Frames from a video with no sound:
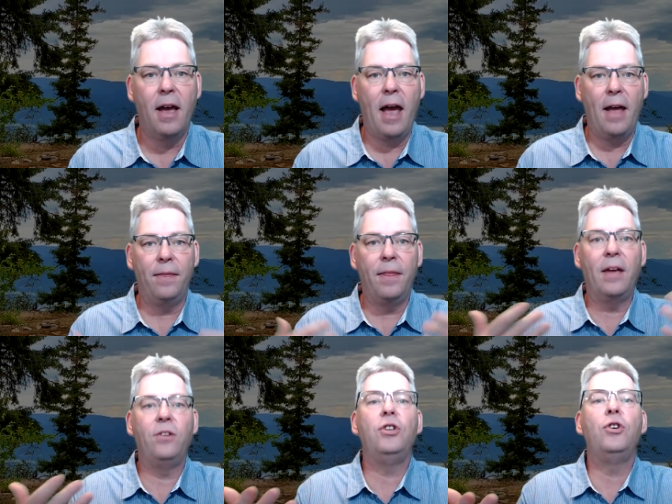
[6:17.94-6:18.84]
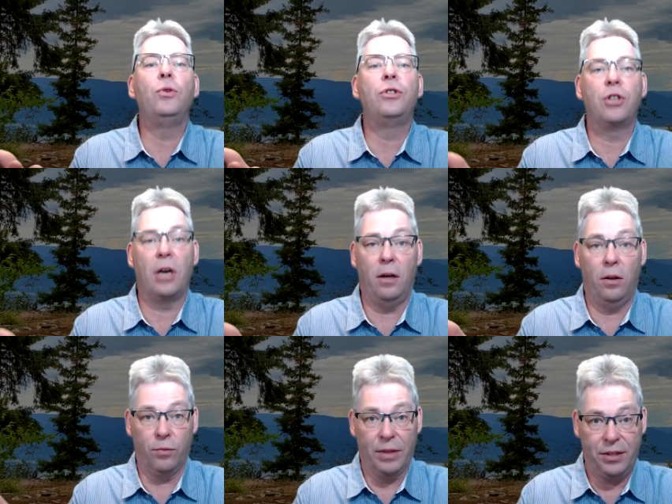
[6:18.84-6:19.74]
and then you
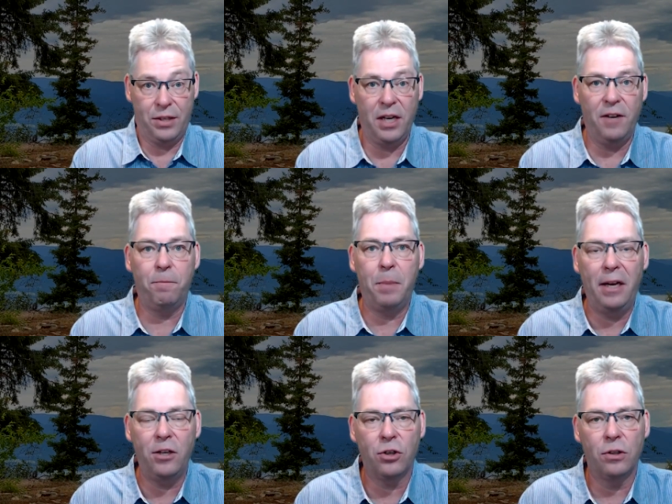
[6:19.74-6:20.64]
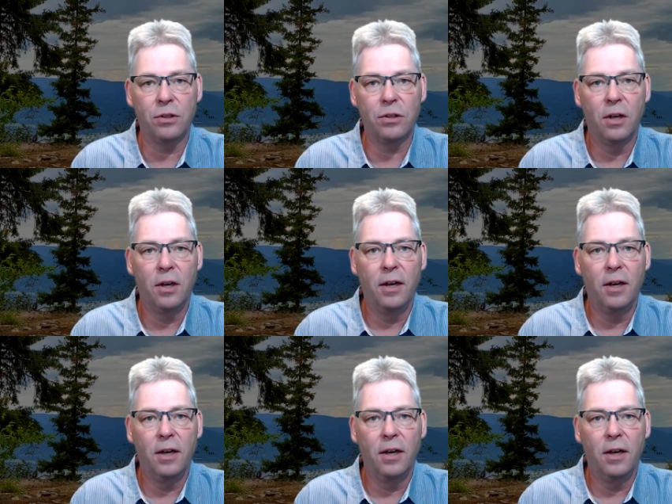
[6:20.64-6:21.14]
shall receive patience.